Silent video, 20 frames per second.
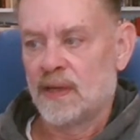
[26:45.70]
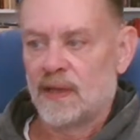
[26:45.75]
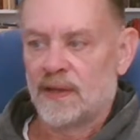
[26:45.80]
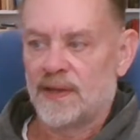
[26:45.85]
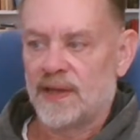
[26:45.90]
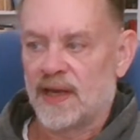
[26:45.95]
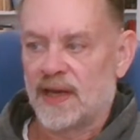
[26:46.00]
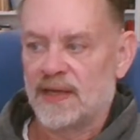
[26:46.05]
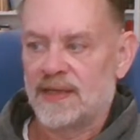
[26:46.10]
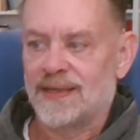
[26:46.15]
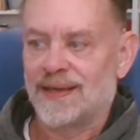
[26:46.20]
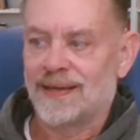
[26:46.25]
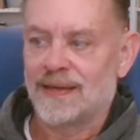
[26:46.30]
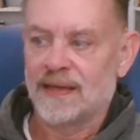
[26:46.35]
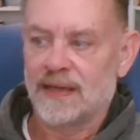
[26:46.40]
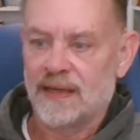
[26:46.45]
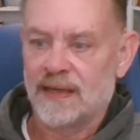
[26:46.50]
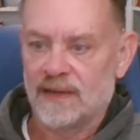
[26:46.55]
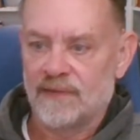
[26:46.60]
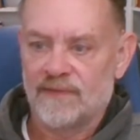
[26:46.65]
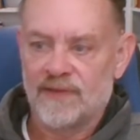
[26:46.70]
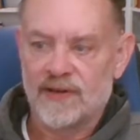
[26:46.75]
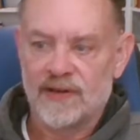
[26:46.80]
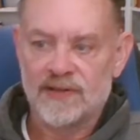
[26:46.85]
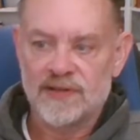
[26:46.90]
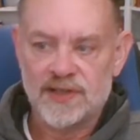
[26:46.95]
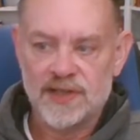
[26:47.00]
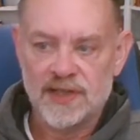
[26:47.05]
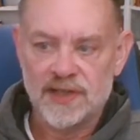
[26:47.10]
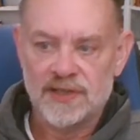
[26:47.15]
the identity of their
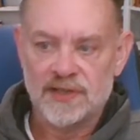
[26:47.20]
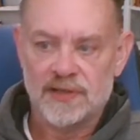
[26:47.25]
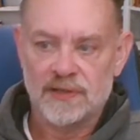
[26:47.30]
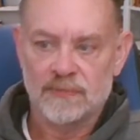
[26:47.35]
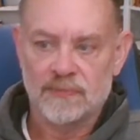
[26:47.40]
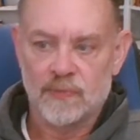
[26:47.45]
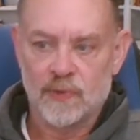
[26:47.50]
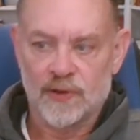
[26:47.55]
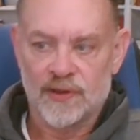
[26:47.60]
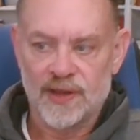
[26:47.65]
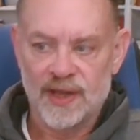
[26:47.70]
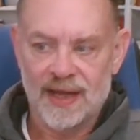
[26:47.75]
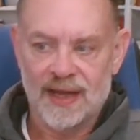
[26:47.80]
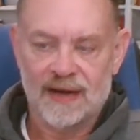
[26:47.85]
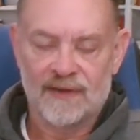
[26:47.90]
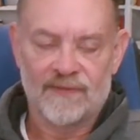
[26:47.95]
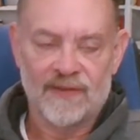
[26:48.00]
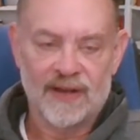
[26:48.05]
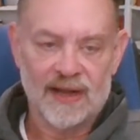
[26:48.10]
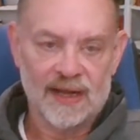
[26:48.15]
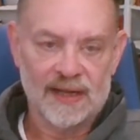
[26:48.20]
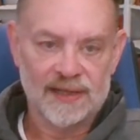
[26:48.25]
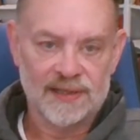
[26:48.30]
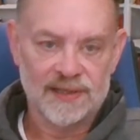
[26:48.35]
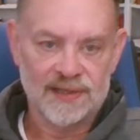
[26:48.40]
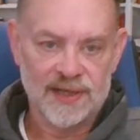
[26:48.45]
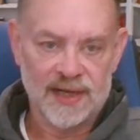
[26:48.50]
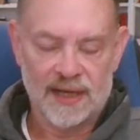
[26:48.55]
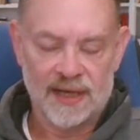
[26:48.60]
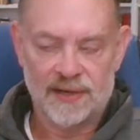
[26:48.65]
system with that of
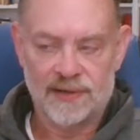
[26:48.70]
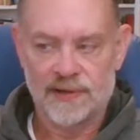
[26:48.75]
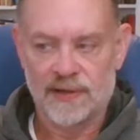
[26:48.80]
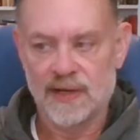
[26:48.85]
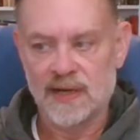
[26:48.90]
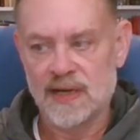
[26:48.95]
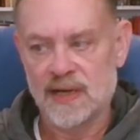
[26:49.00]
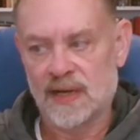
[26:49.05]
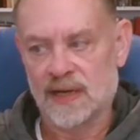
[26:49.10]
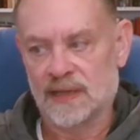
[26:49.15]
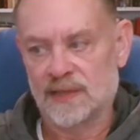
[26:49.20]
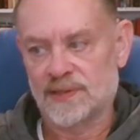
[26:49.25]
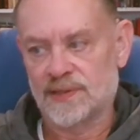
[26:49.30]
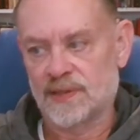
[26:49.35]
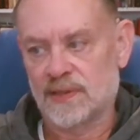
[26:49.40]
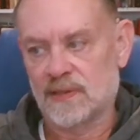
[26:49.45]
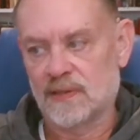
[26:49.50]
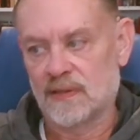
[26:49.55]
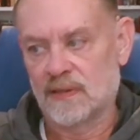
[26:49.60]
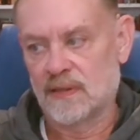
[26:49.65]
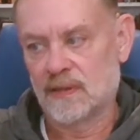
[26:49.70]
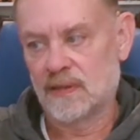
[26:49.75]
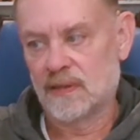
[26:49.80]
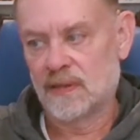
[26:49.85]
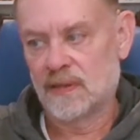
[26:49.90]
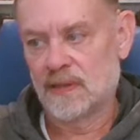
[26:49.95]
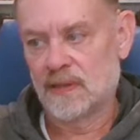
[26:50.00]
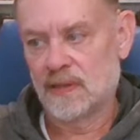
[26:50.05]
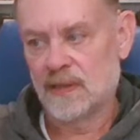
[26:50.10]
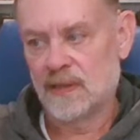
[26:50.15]
Alexander Knox,
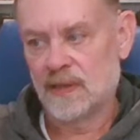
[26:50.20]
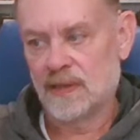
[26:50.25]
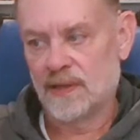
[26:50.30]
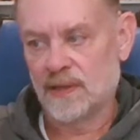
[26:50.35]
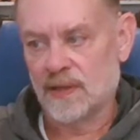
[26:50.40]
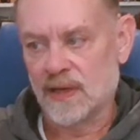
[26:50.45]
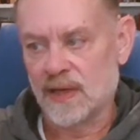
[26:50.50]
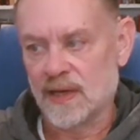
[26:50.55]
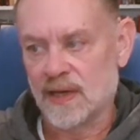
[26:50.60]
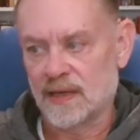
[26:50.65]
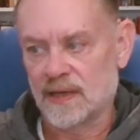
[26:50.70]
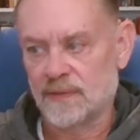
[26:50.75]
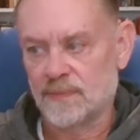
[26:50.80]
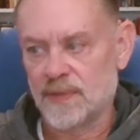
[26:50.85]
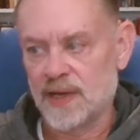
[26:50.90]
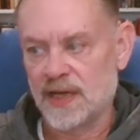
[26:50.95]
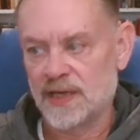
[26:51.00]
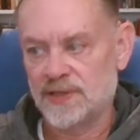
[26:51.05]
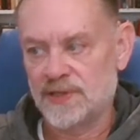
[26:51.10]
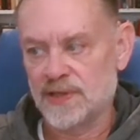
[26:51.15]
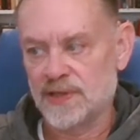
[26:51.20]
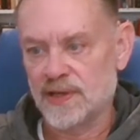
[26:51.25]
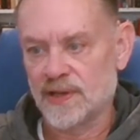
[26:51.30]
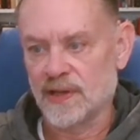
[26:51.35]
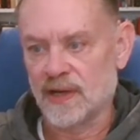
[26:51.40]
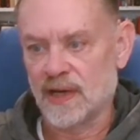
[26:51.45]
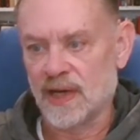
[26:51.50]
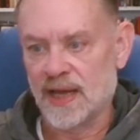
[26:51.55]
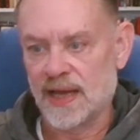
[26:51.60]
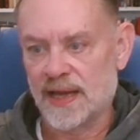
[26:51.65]
their condemnation of
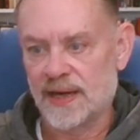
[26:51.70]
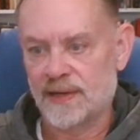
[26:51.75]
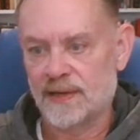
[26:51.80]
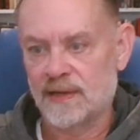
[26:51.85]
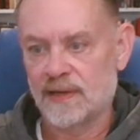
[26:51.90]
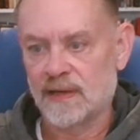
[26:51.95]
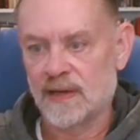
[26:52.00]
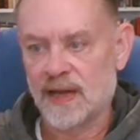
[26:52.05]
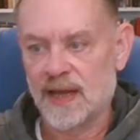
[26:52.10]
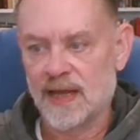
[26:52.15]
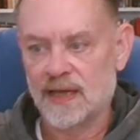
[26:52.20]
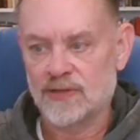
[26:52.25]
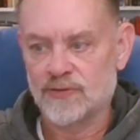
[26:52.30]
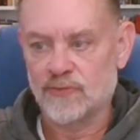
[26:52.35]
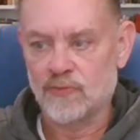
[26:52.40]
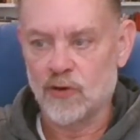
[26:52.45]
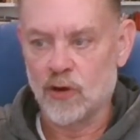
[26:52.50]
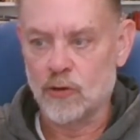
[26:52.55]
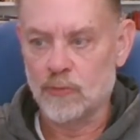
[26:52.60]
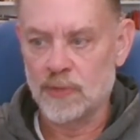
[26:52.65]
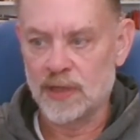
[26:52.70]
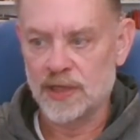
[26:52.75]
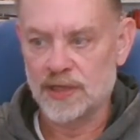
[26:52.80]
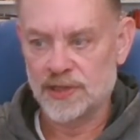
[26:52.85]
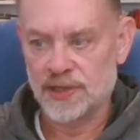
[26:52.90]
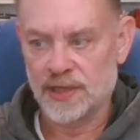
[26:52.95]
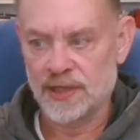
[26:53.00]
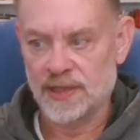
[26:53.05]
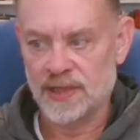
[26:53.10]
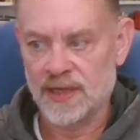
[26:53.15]
the latter as
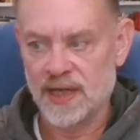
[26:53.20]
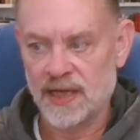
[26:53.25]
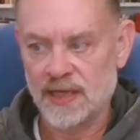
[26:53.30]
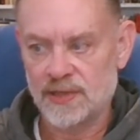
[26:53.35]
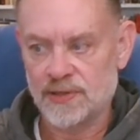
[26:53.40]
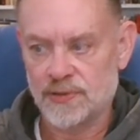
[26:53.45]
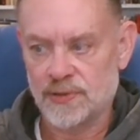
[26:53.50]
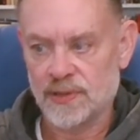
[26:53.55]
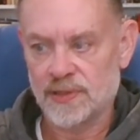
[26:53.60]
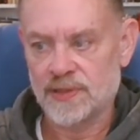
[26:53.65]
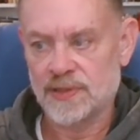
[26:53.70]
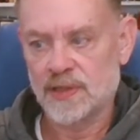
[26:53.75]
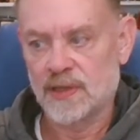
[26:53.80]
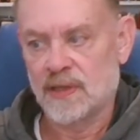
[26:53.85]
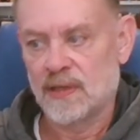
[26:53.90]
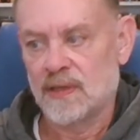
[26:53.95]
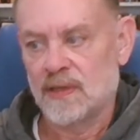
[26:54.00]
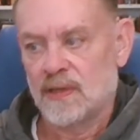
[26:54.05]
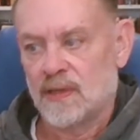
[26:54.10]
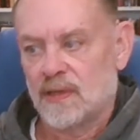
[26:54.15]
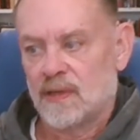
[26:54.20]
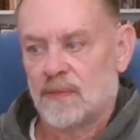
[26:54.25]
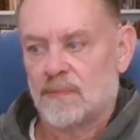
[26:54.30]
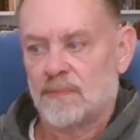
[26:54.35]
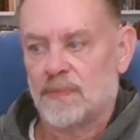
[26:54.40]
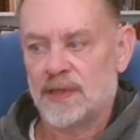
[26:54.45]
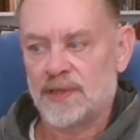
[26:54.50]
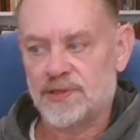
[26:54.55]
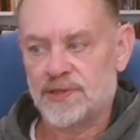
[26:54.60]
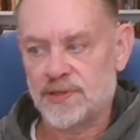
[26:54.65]
Romish and dangerous
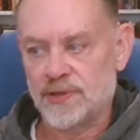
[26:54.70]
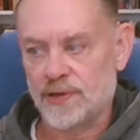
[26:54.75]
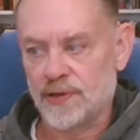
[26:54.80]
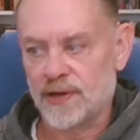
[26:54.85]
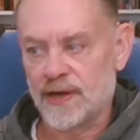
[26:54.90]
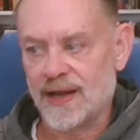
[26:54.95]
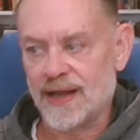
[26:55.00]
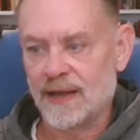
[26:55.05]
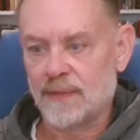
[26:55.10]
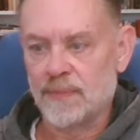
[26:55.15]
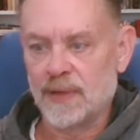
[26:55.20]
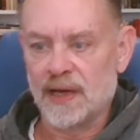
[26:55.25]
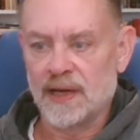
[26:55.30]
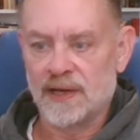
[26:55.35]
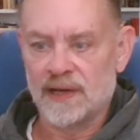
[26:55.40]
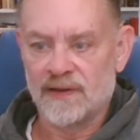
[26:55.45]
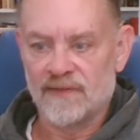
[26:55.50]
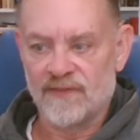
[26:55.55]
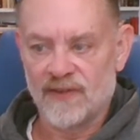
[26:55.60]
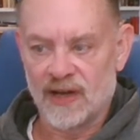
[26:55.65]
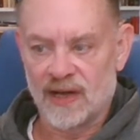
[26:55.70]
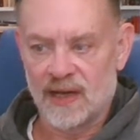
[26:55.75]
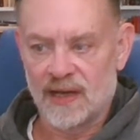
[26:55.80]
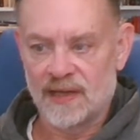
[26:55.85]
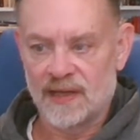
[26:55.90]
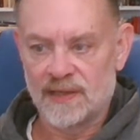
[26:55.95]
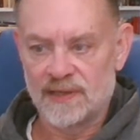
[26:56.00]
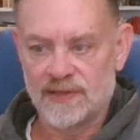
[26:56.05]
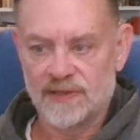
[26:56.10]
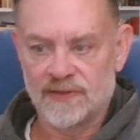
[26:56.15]
by certain eminent
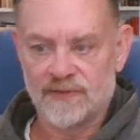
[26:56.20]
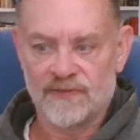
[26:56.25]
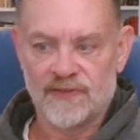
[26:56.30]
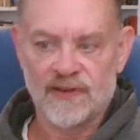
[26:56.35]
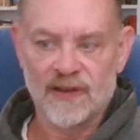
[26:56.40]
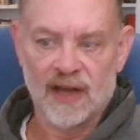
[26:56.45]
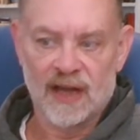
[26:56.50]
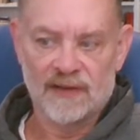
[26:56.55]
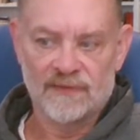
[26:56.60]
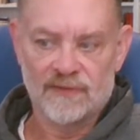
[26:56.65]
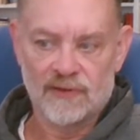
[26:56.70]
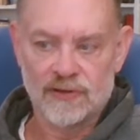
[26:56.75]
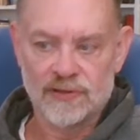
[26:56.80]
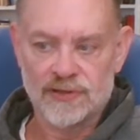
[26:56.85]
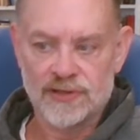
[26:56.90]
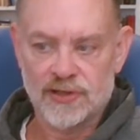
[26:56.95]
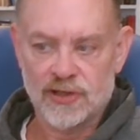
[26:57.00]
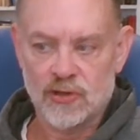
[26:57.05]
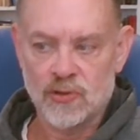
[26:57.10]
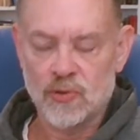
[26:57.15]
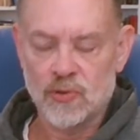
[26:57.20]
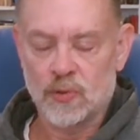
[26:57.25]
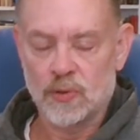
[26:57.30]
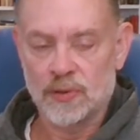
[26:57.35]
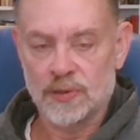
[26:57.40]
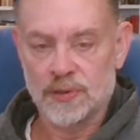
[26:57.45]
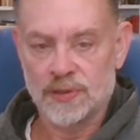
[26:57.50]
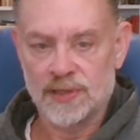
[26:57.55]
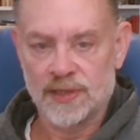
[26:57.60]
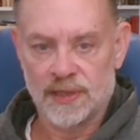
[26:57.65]
divines of diverse
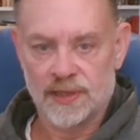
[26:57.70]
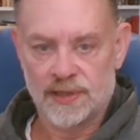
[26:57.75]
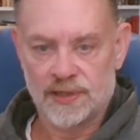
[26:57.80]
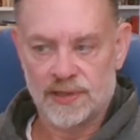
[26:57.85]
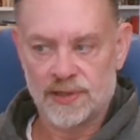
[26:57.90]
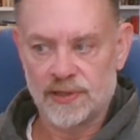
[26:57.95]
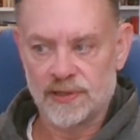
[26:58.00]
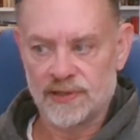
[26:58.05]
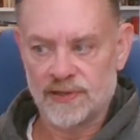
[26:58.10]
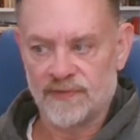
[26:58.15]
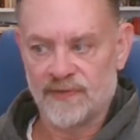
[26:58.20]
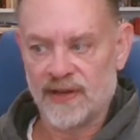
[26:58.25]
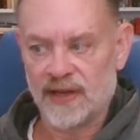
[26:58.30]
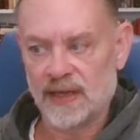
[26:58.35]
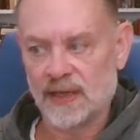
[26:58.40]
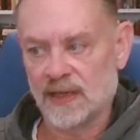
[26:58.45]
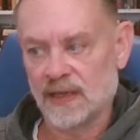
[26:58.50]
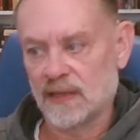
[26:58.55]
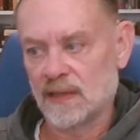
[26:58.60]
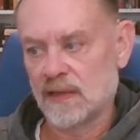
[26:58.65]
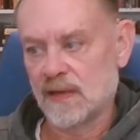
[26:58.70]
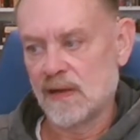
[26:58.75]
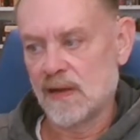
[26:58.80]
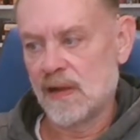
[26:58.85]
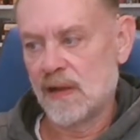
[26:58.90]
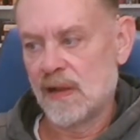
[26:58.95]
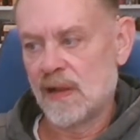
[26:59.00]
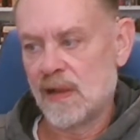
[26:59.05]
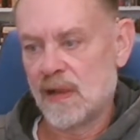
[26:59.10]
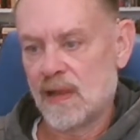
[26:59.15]
schools in the Church of England
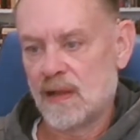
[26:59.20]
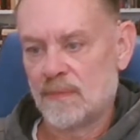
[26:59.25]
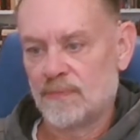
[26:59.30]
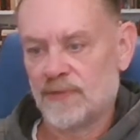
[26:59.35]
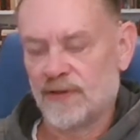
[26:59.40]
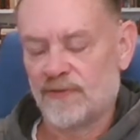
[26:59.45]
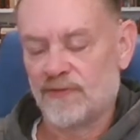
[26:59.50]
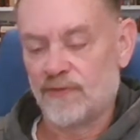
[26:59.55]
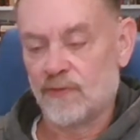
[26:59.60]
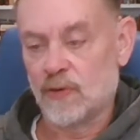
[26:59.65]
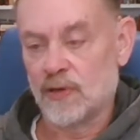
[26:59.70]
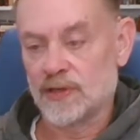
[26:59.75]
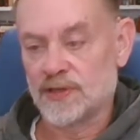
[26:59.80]
before